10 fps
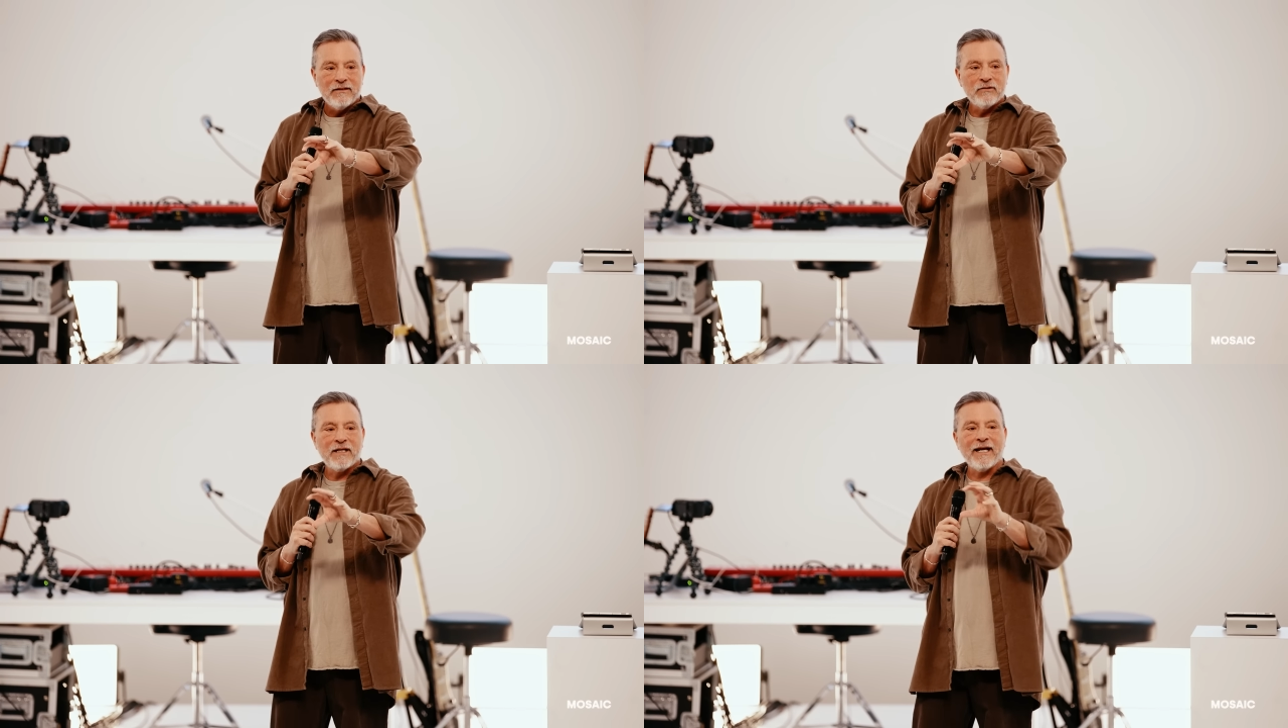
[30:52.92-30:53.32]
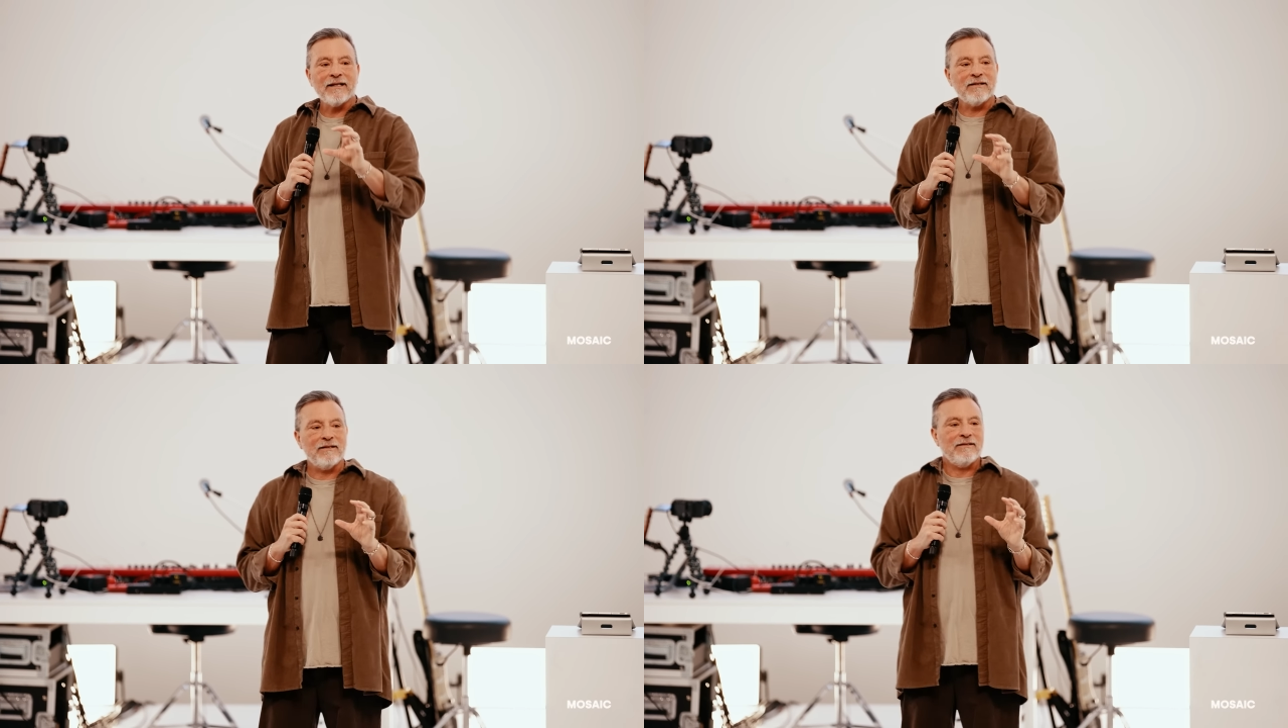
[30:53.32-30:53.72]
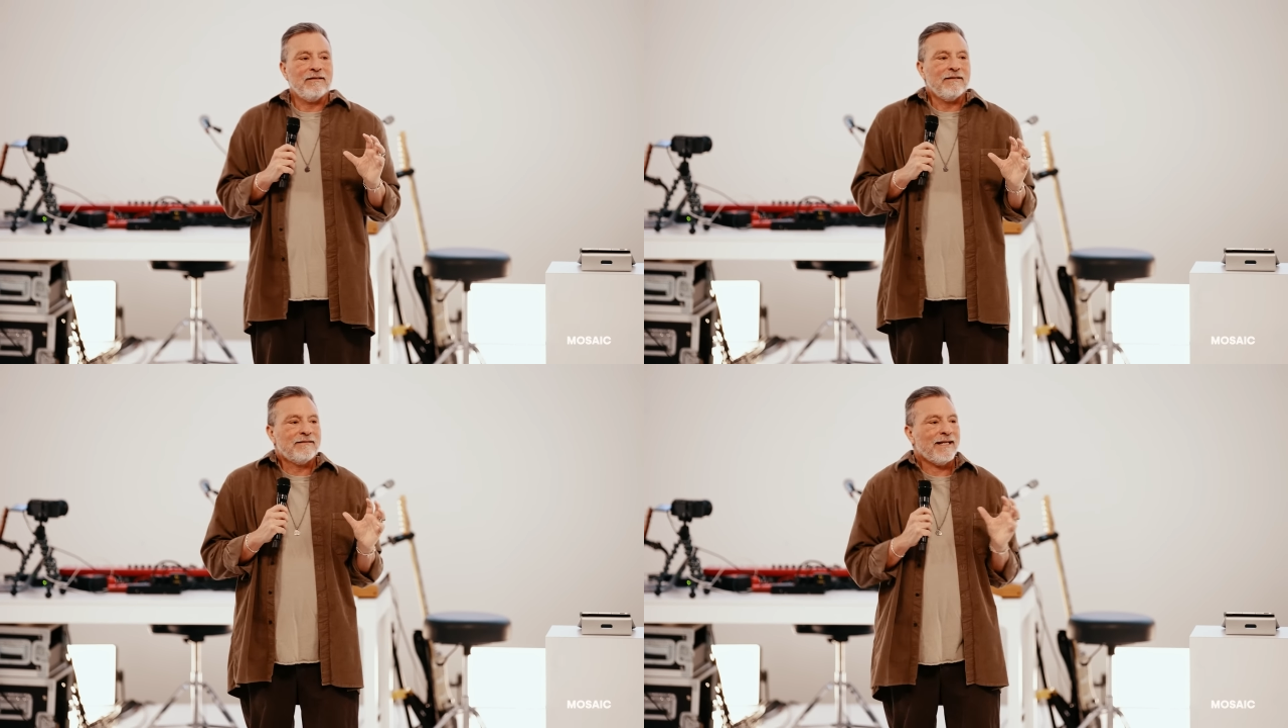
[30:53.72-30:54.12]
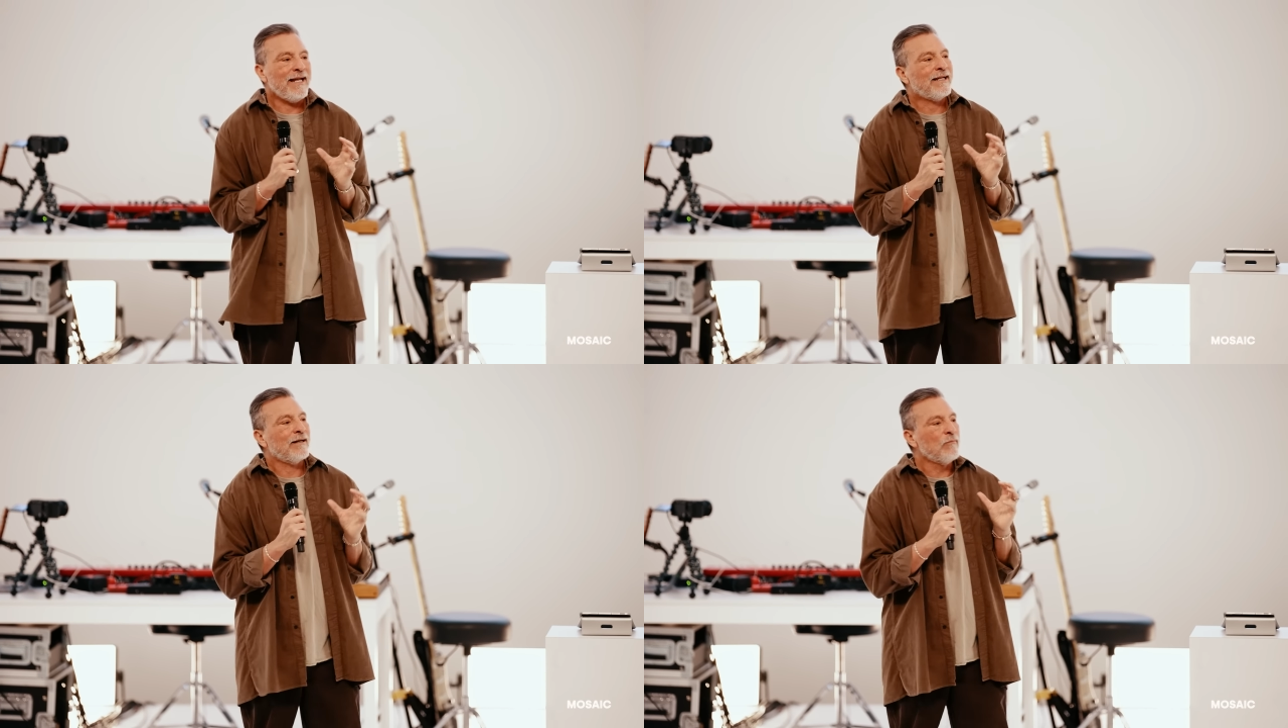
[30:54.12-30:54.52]
You can't
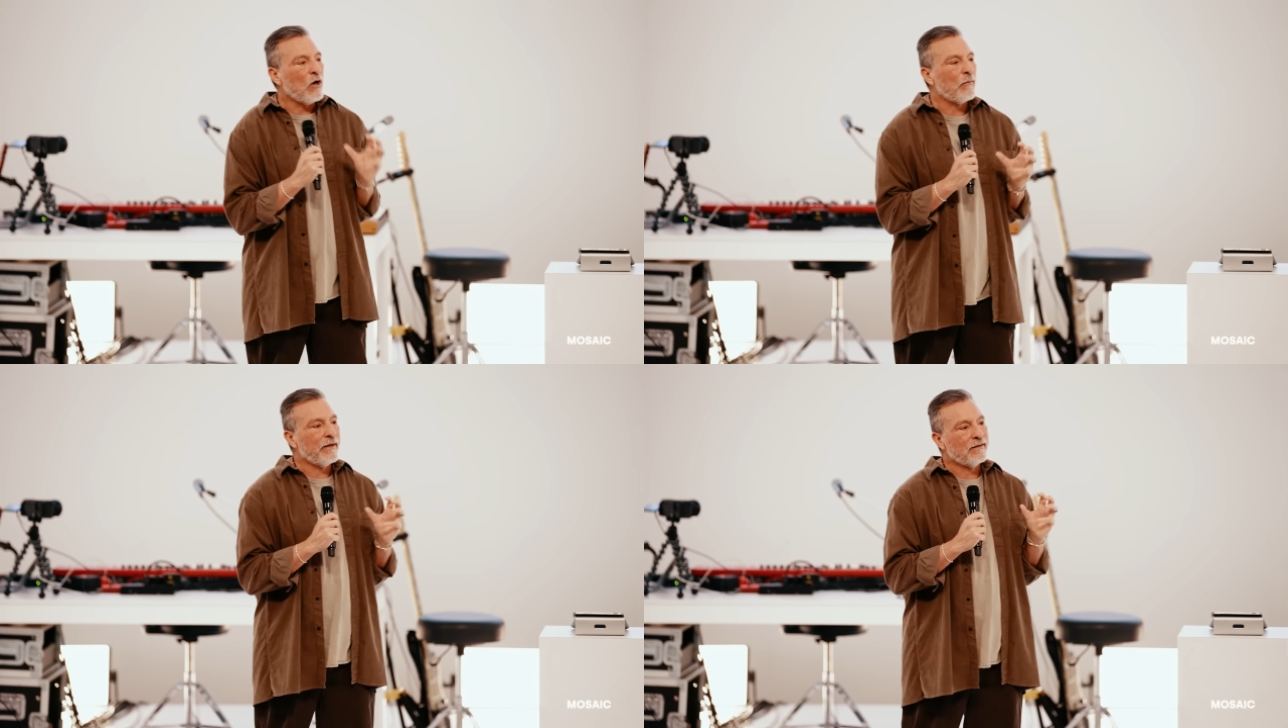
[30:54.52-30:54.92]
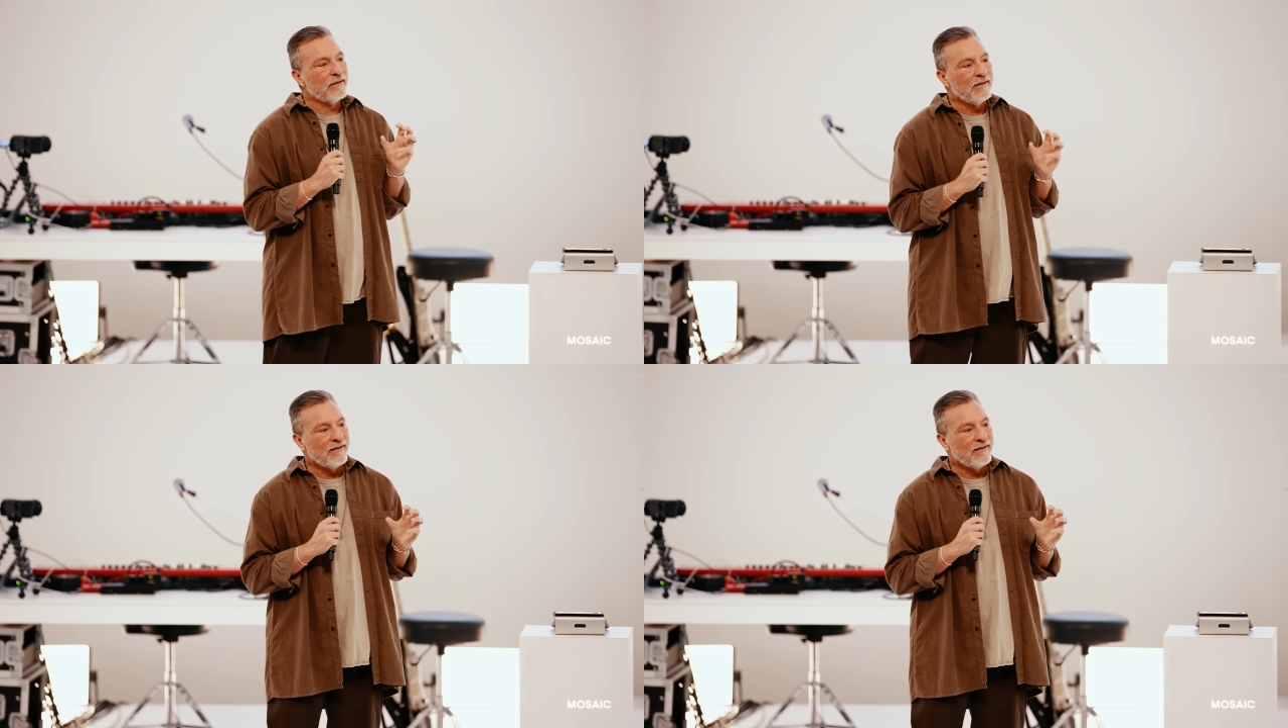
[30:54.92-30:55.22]
take a moment